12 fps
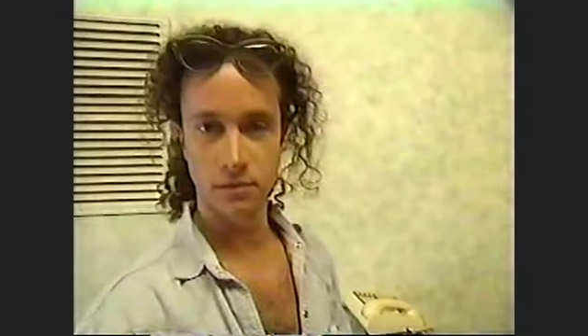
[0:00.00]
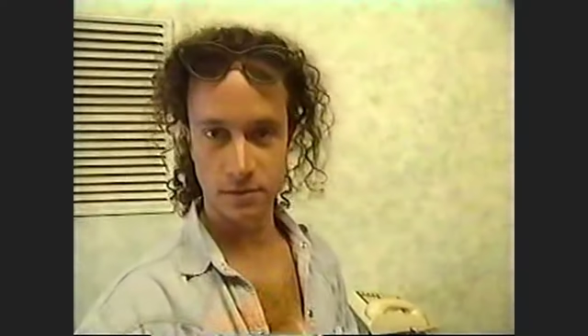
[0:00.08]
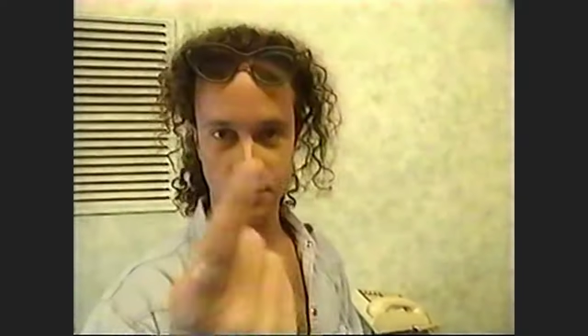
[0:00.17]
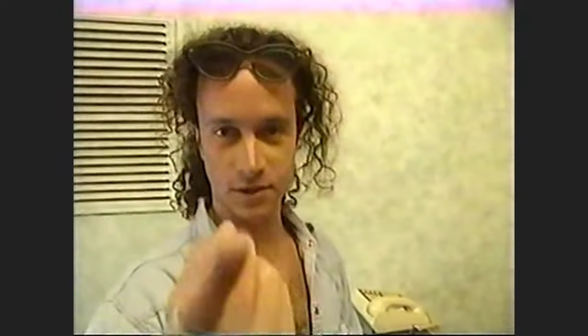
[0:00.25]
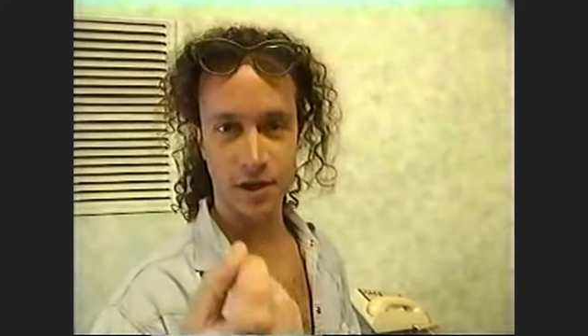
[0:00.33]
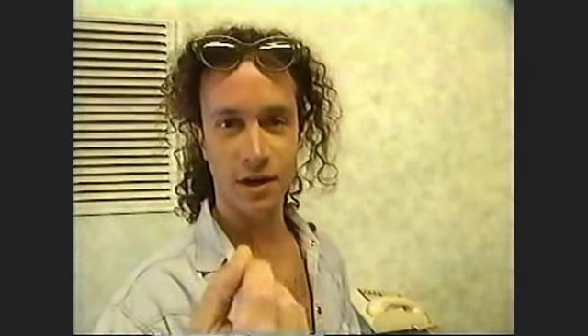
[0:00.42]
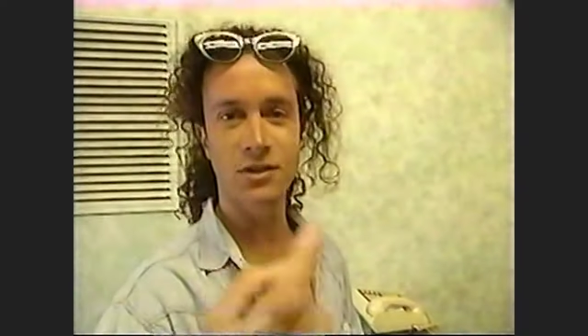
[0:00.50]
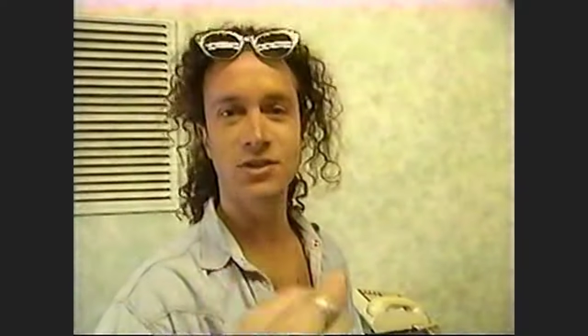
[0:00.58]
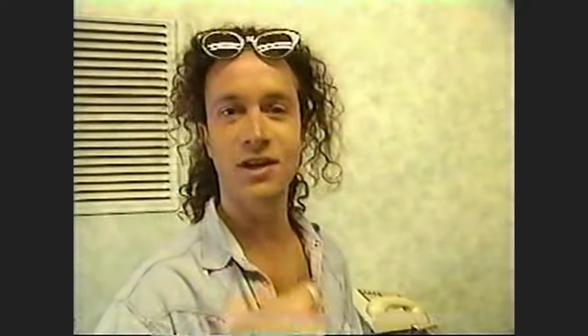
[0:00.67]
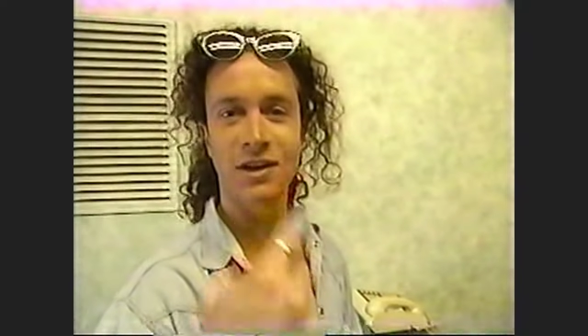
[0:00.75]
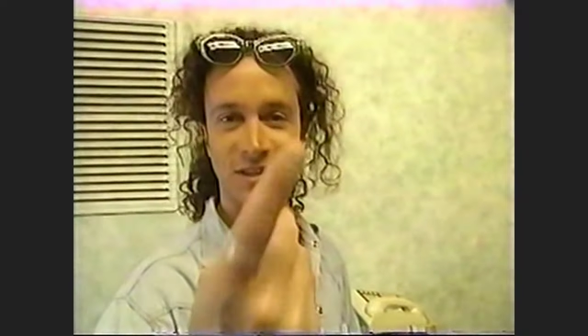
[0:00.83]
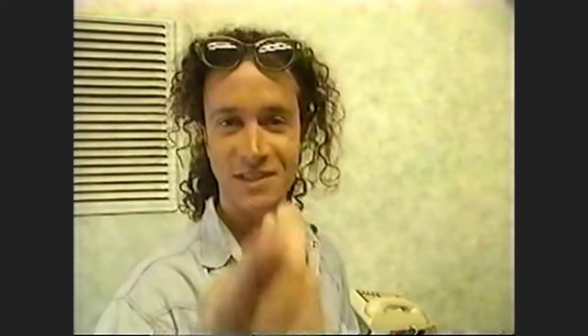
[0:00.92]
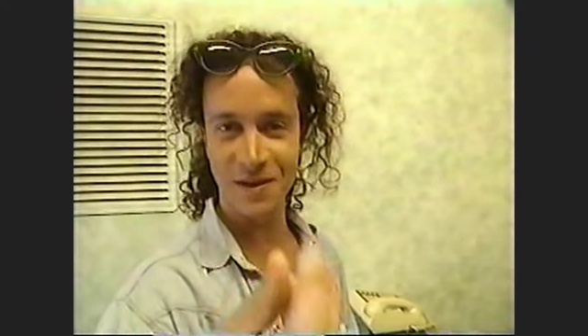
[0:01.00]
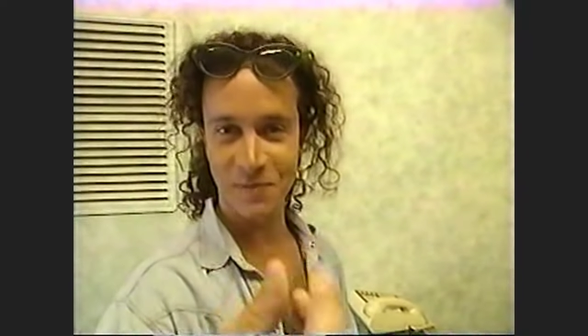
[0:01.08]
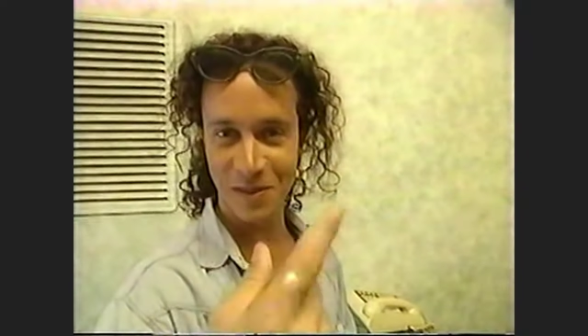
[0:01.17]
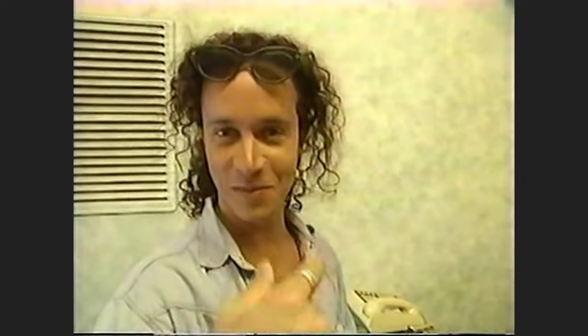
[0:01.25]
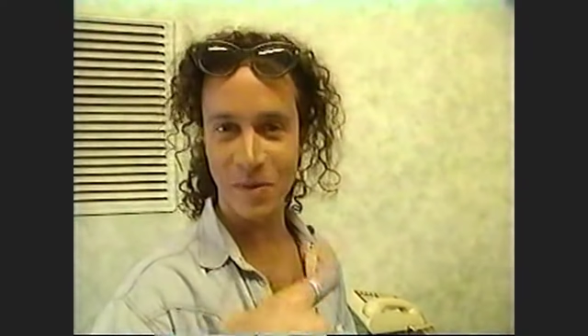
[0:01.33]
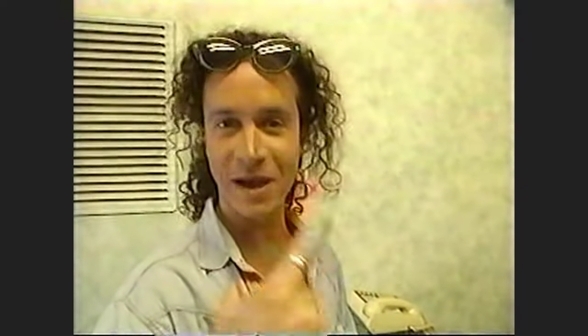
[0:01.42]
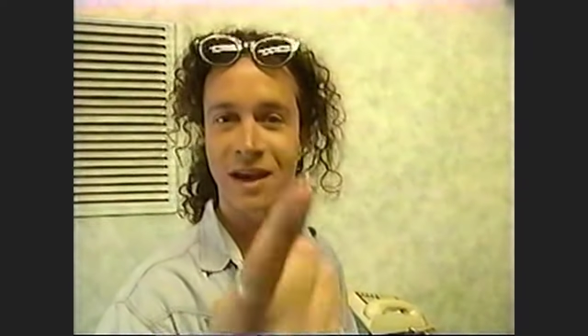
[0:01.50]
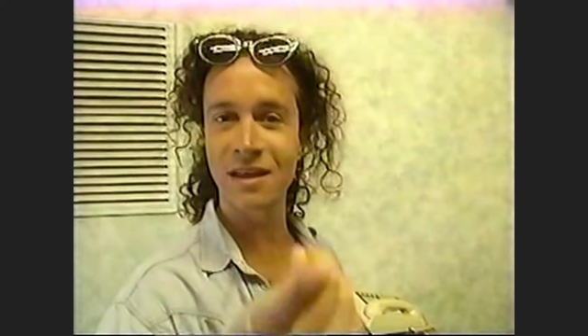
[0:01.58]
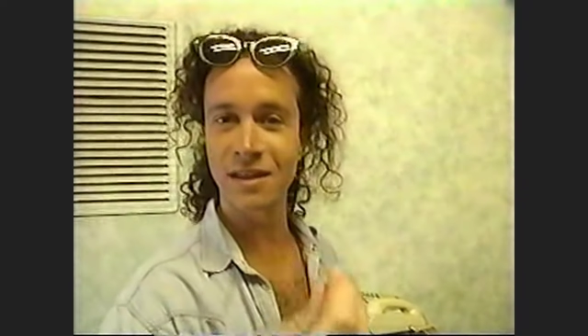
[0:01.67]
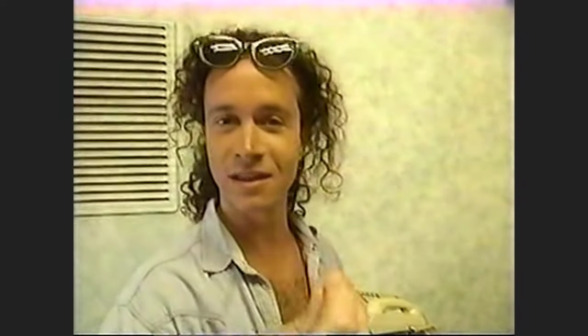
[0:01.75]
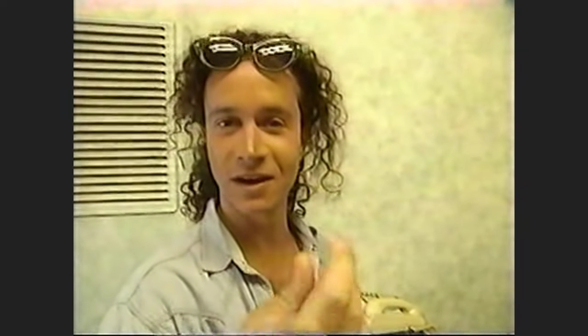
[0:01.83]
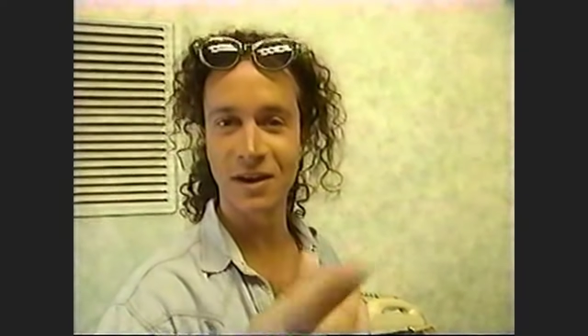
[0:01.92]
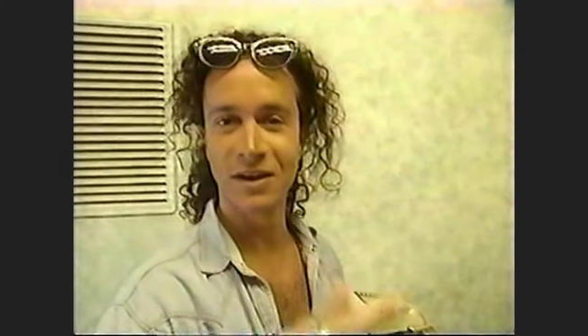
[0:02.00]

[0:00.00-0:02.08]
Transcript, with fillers: Trigger triggers up on the back of there.